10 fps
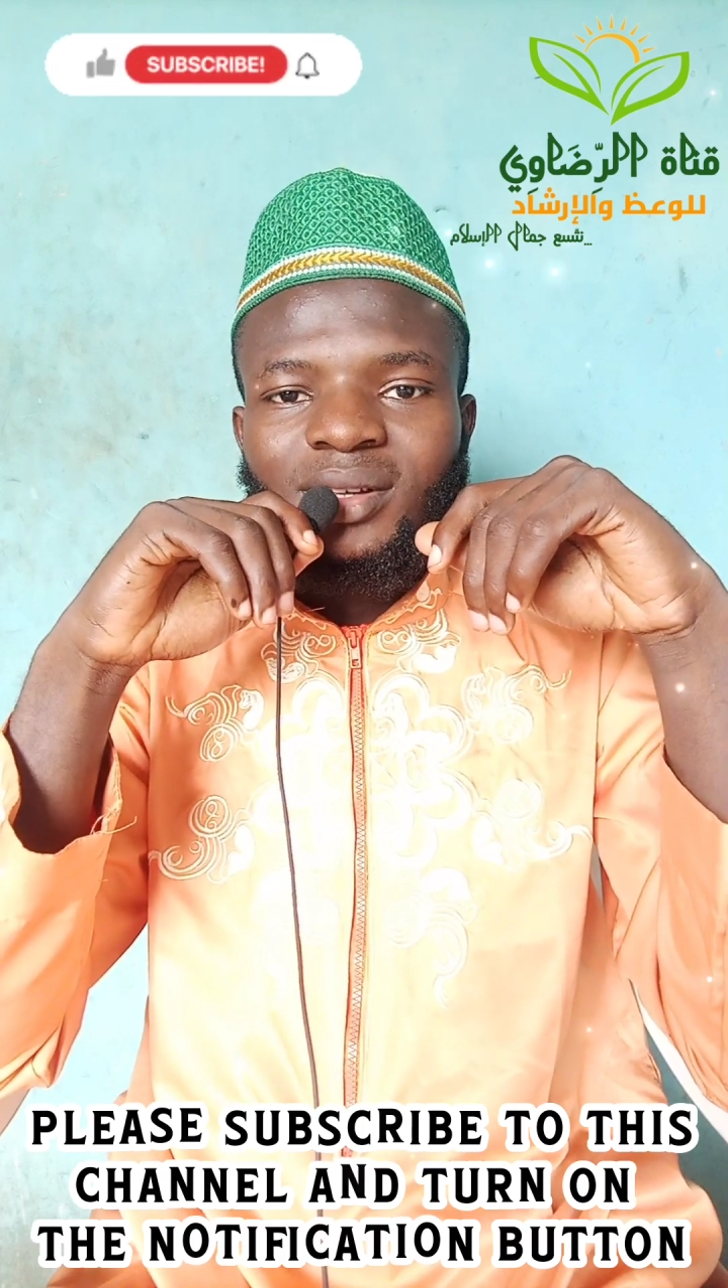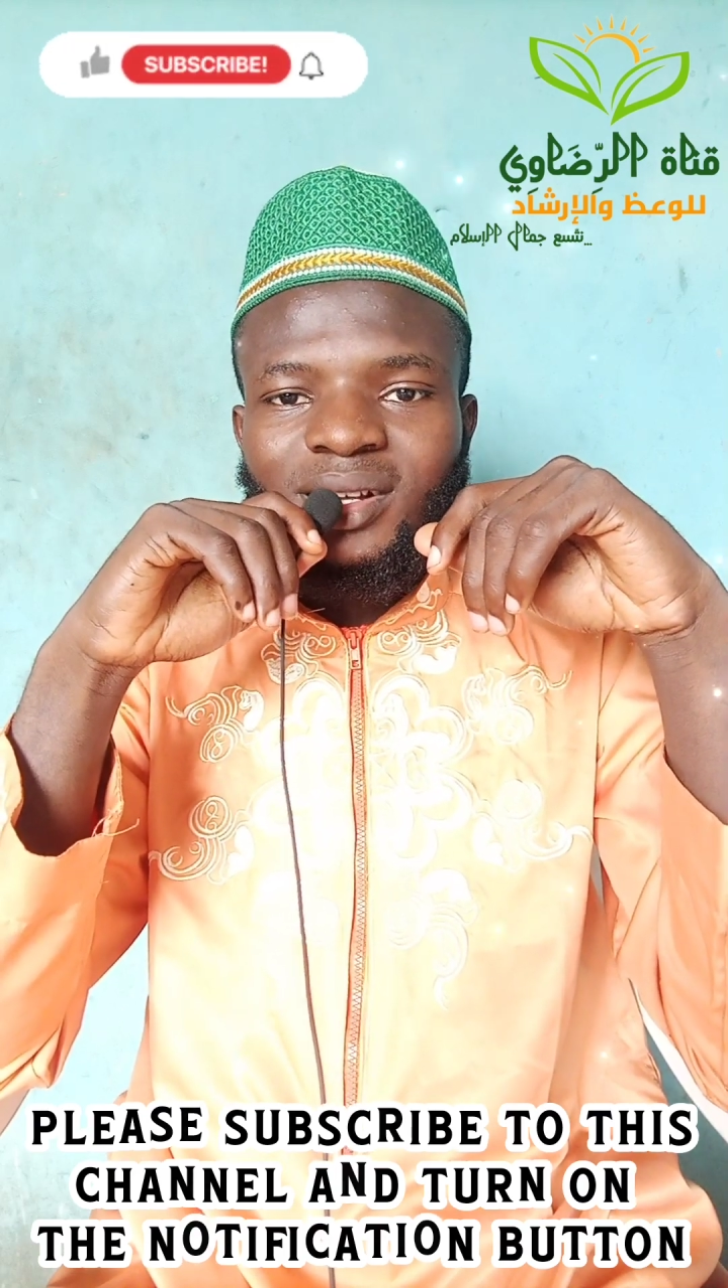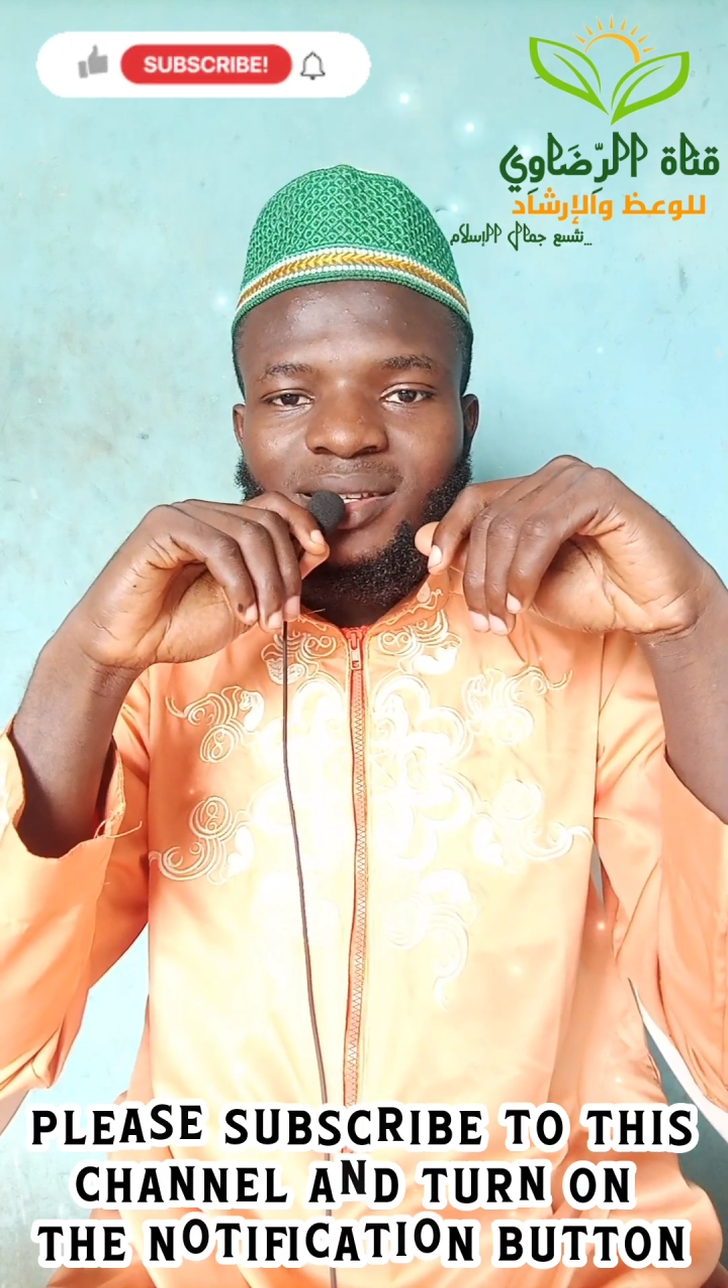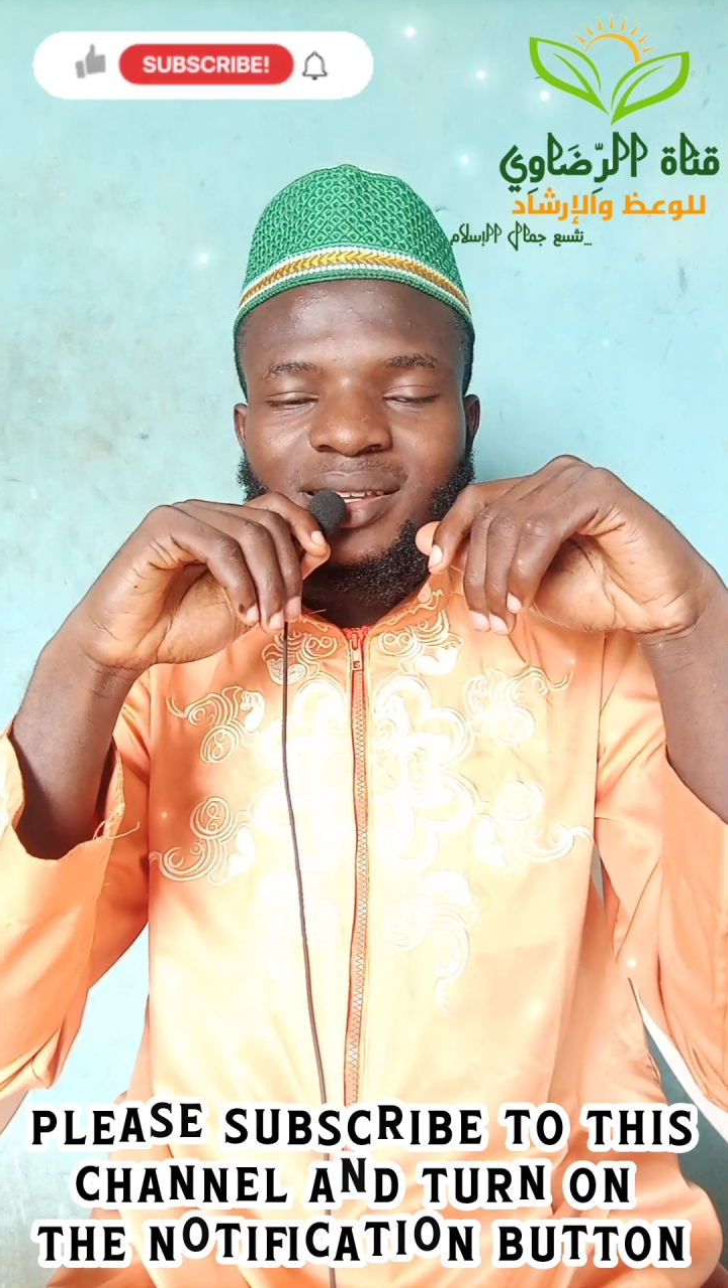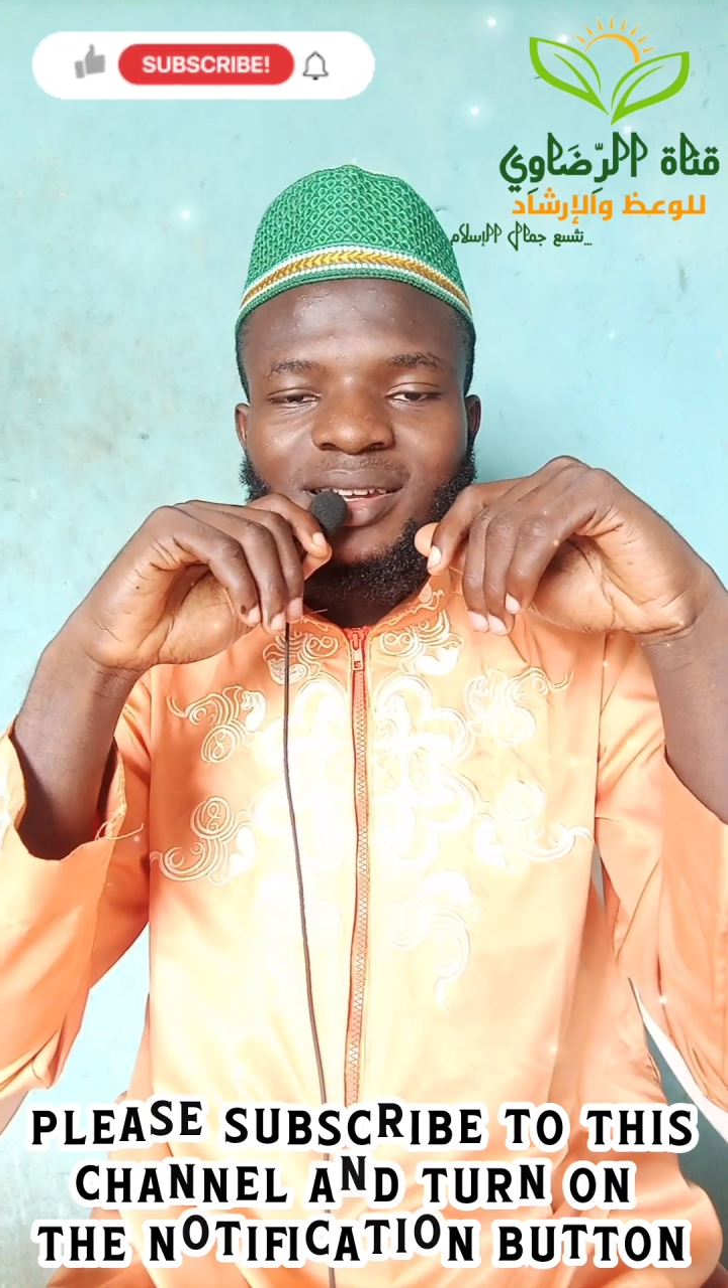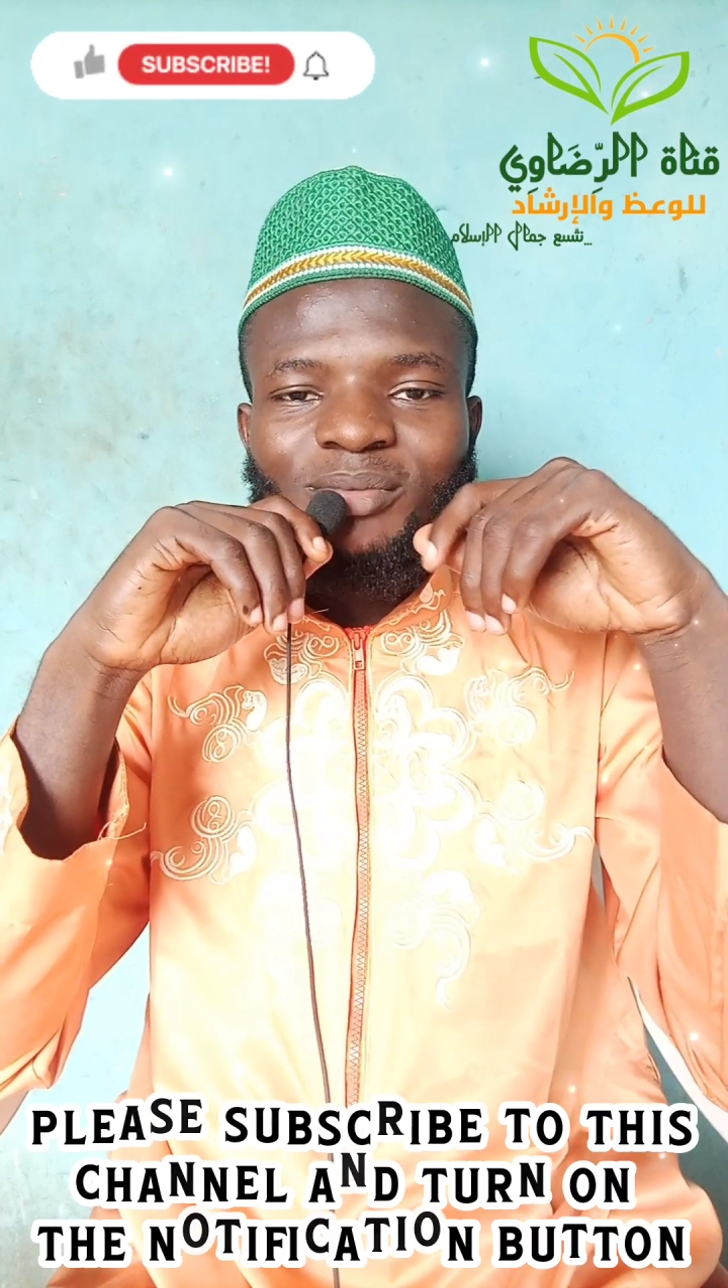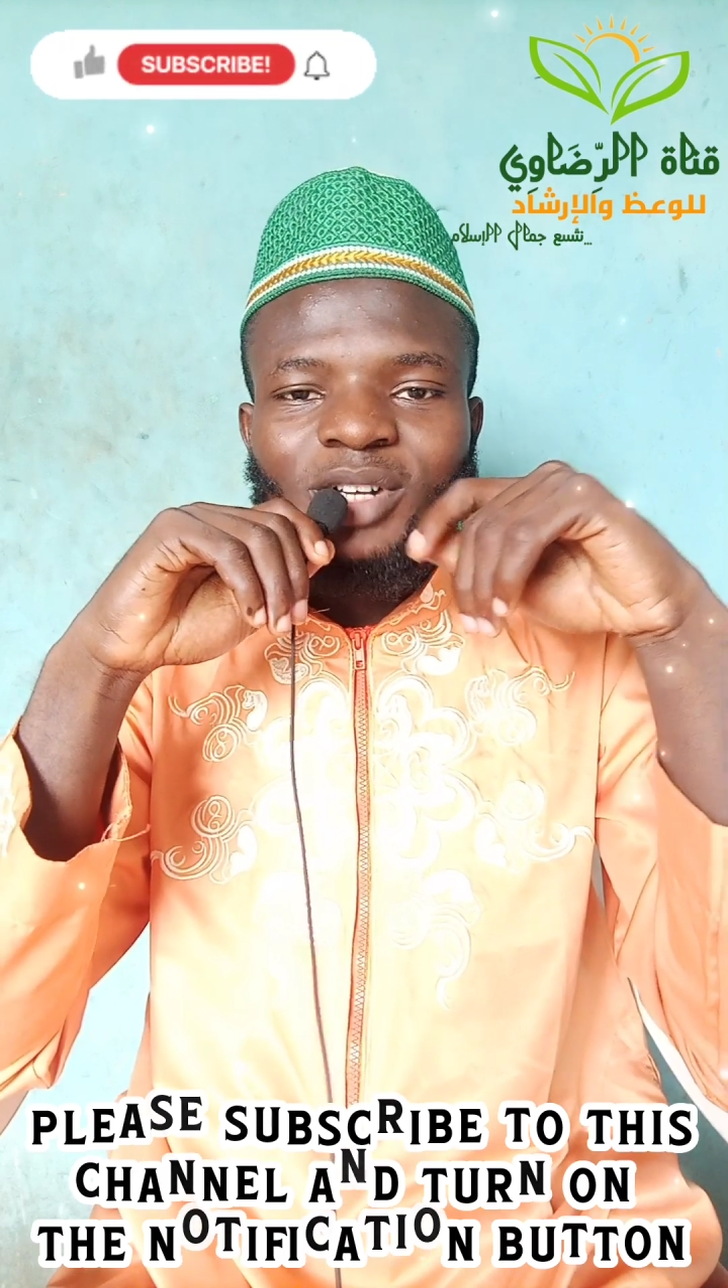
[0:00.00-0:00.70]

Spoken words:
Assalamu